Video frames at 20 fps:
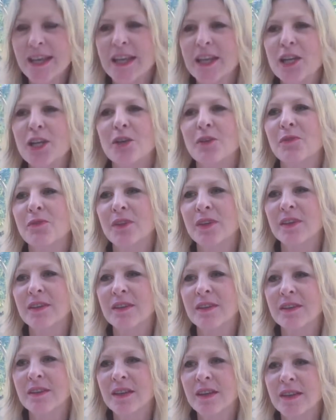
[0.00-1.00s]
any of
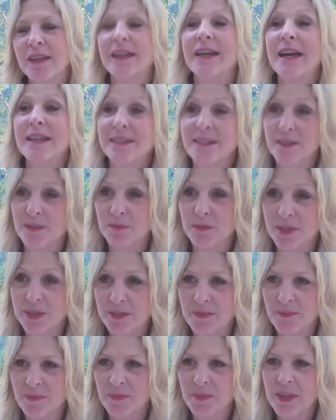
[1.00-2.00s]
the
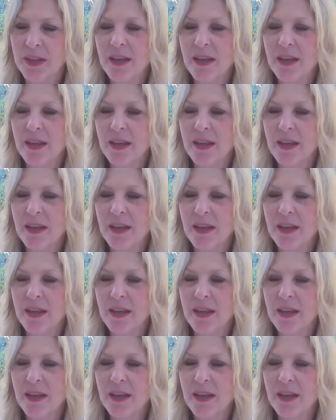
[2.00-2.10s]
customs.